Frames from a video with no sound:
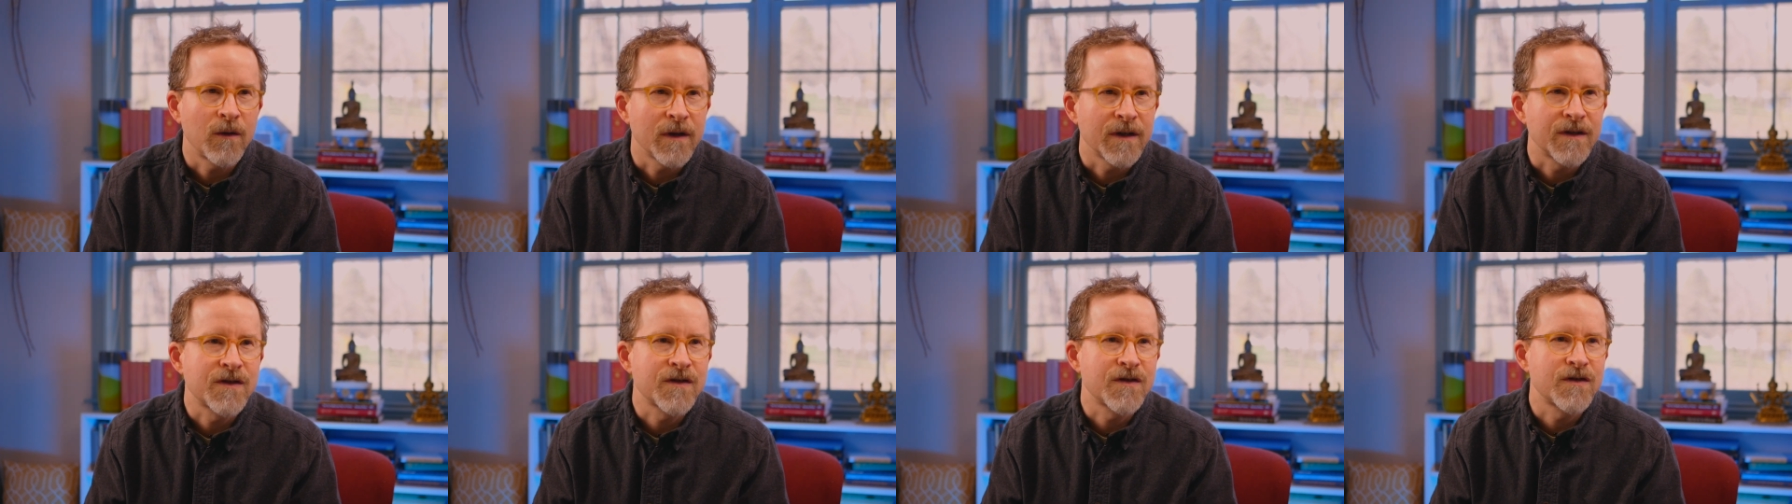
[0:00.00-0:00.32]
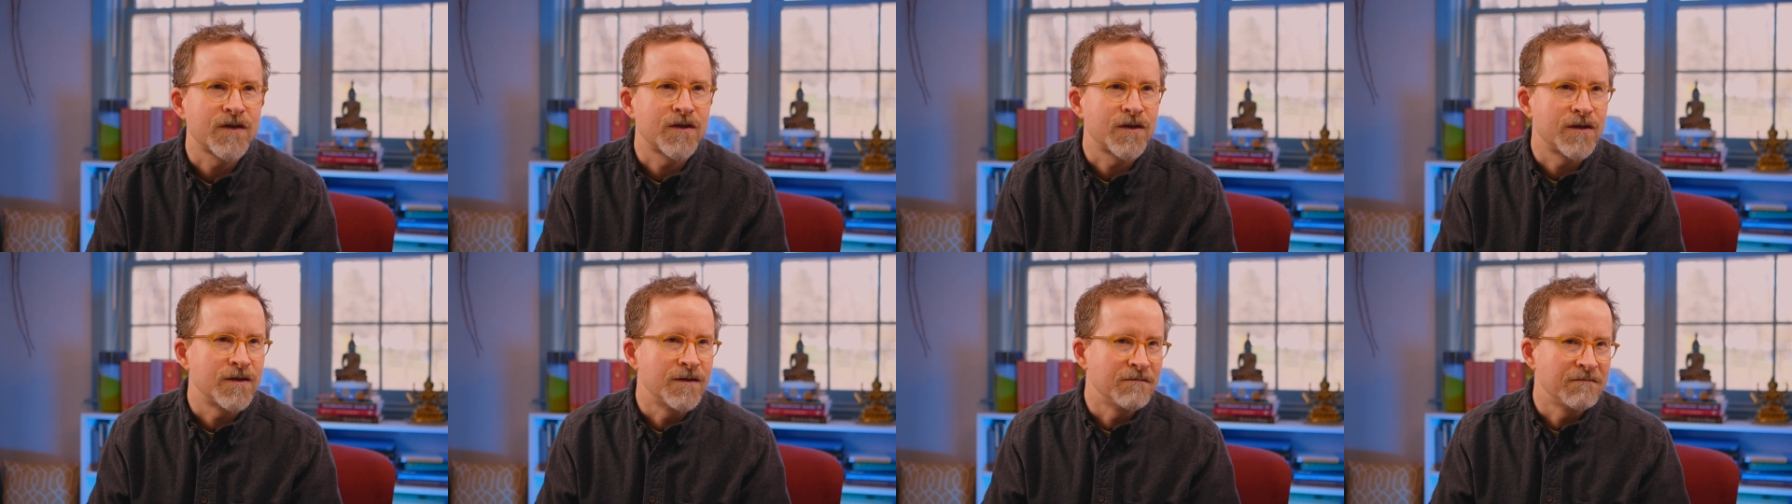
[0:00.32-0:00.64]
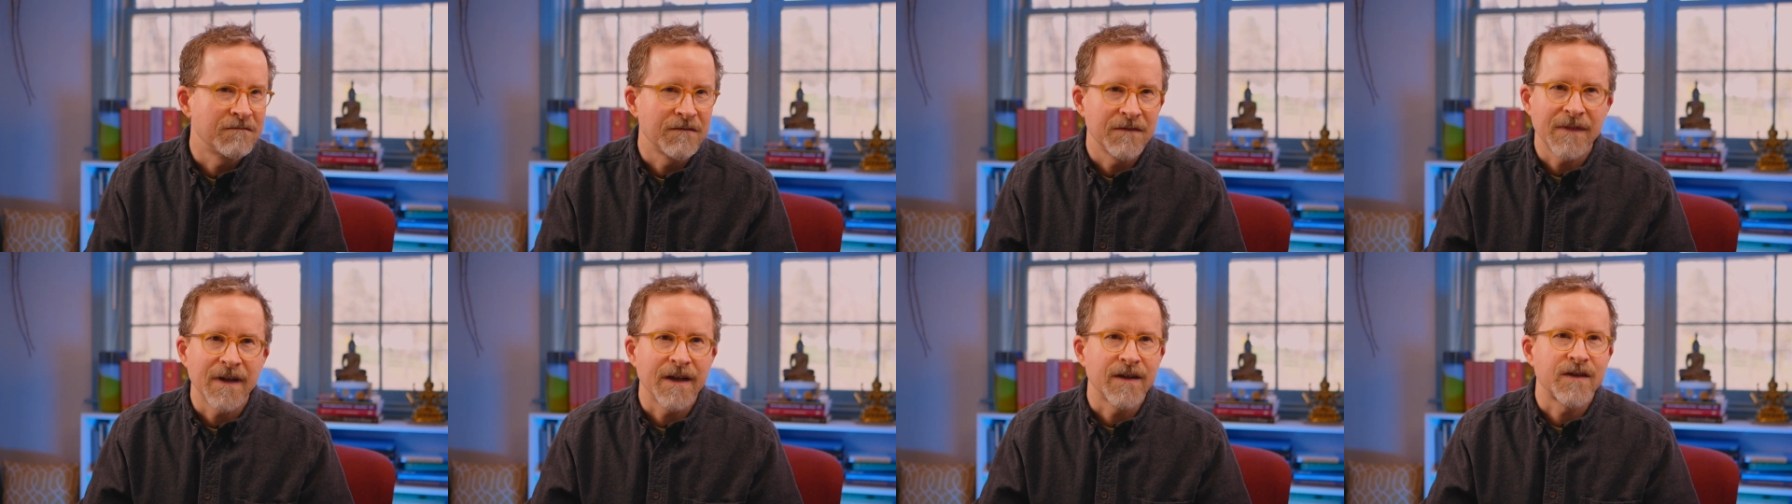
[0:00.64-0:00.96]
It's
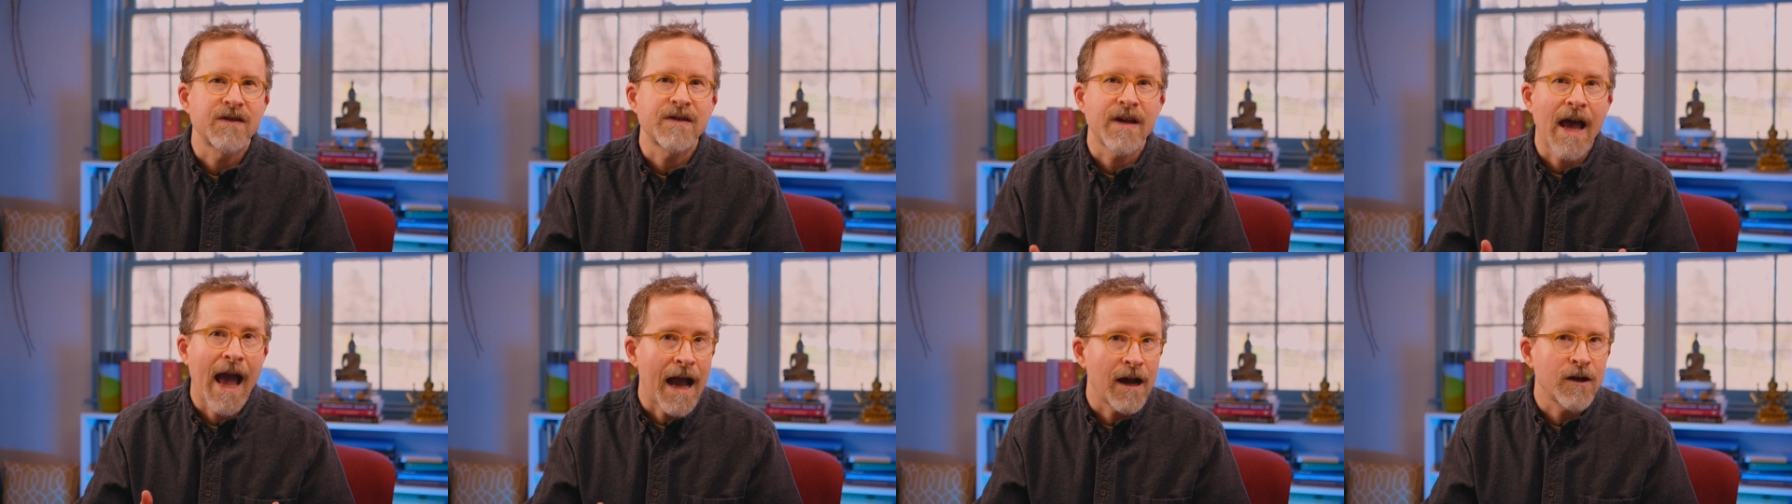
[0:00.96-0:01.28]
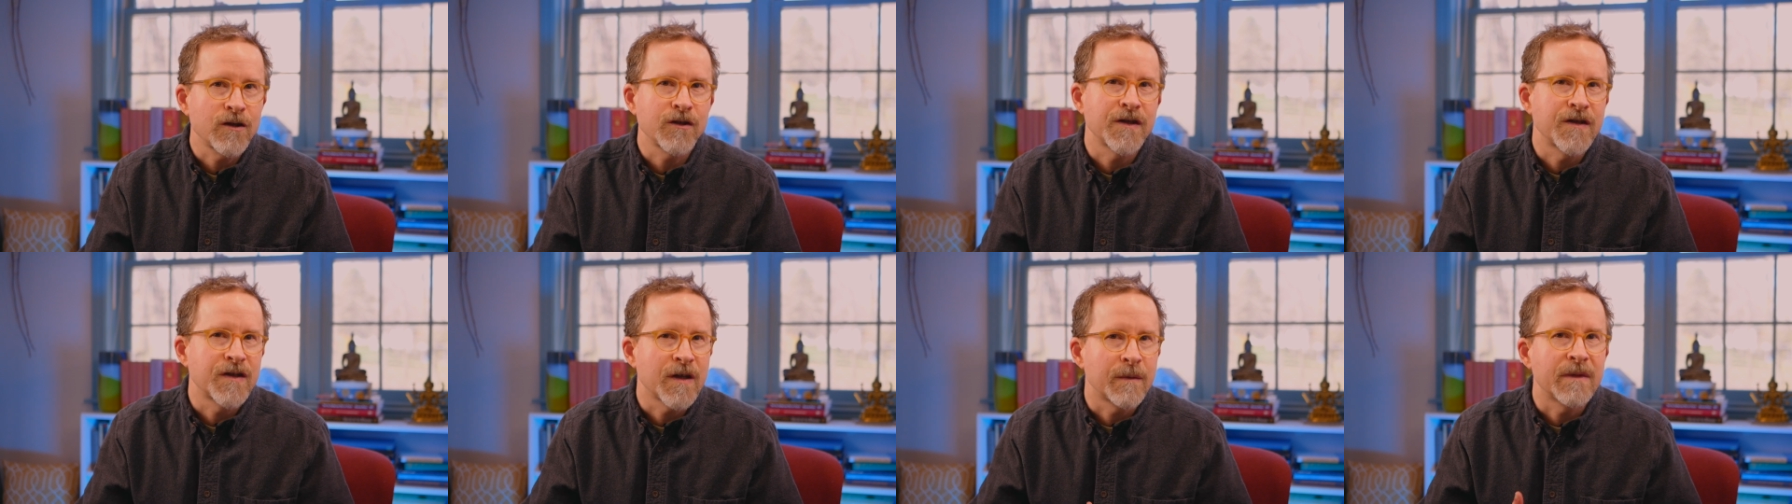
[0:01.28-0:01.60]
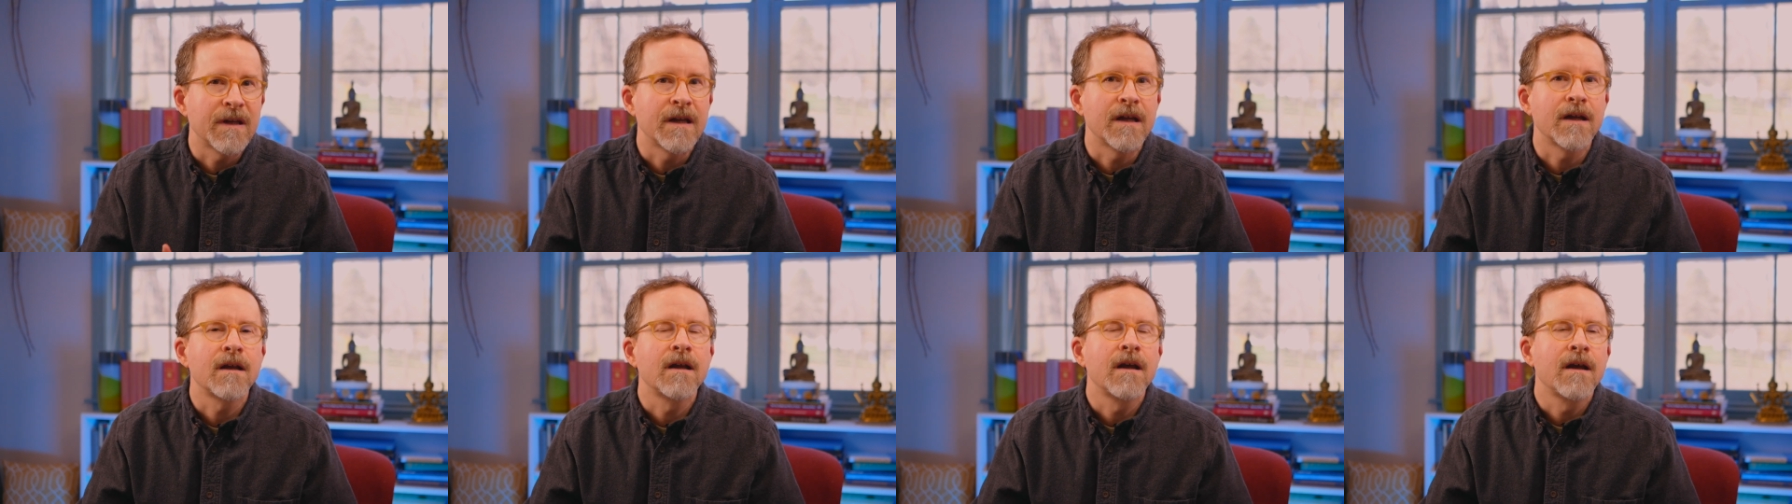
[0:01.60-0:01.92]
it's actually
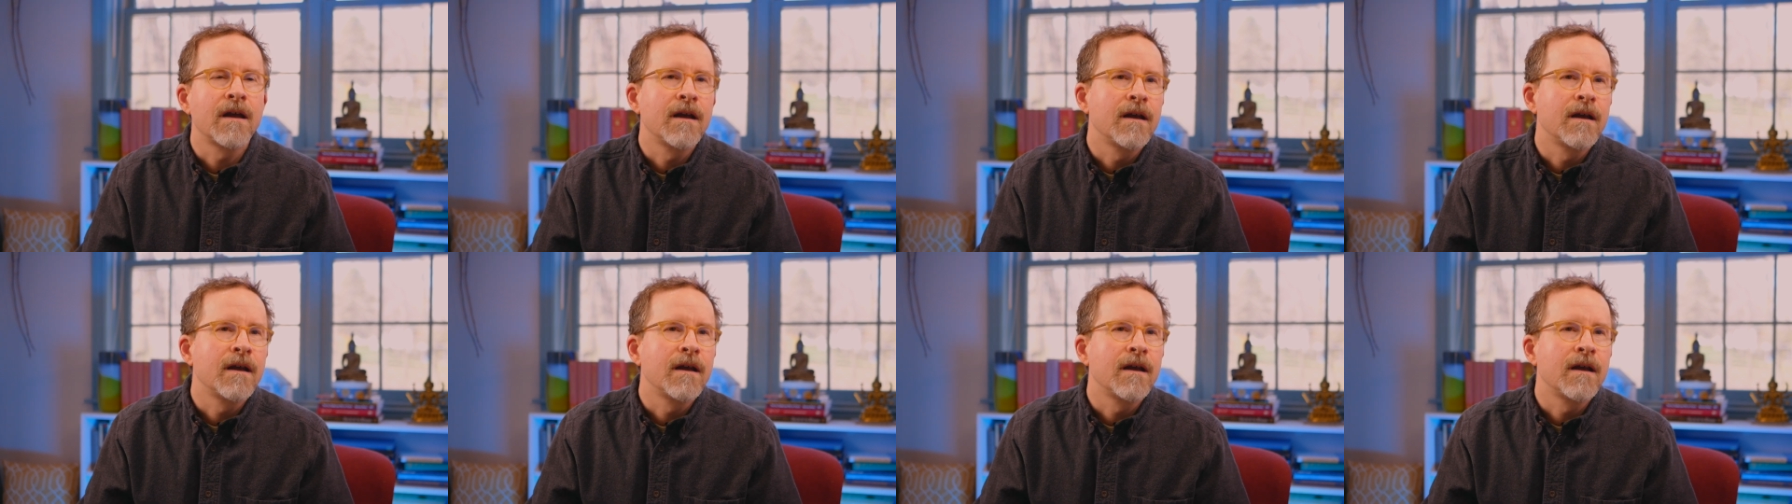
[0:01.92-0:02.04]
something that,